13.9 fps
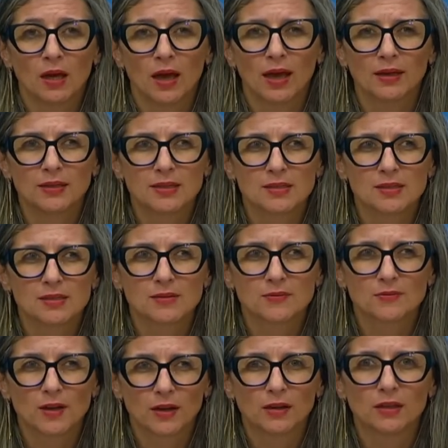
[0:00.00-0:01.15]
And this is
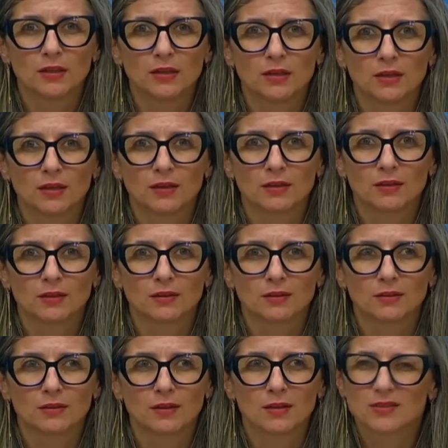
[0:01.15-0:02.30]
very,
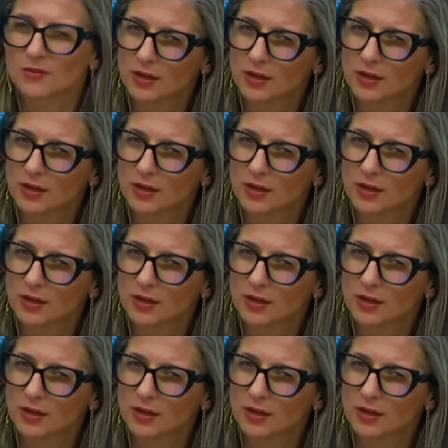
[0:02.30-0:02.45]
it's